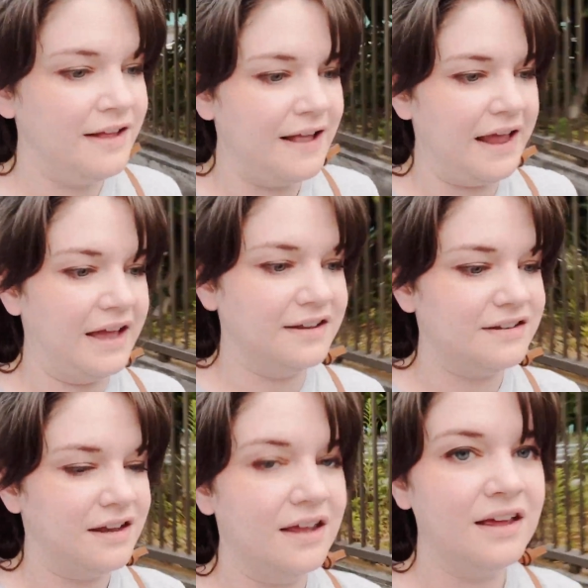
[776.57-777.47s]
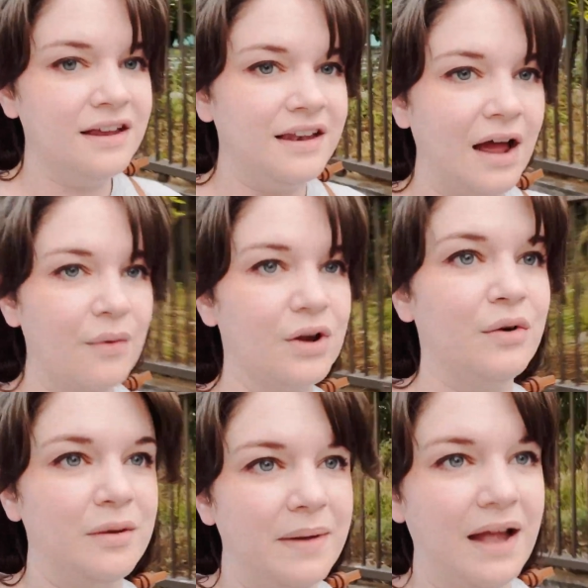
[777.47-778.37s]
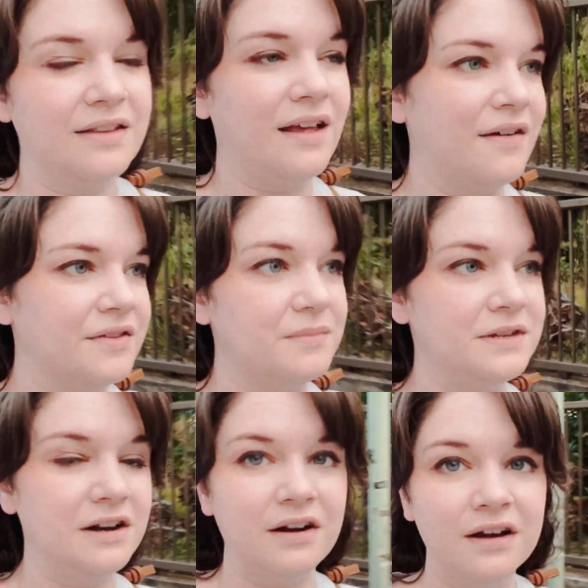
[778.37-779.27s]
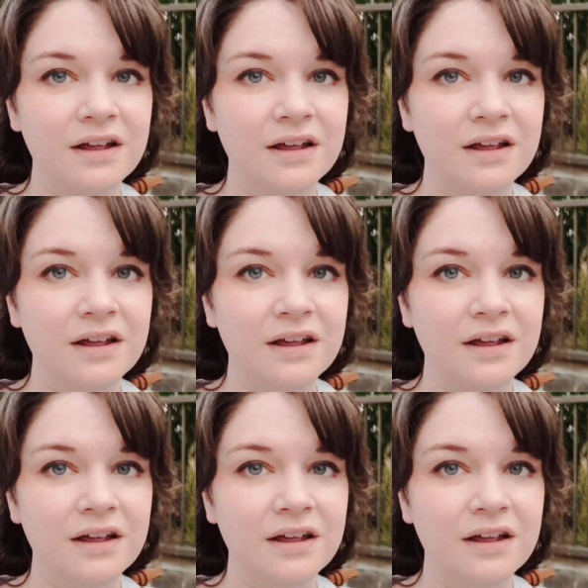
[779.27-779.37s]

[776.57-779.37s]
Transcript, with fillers: And now we're going back to have some dinner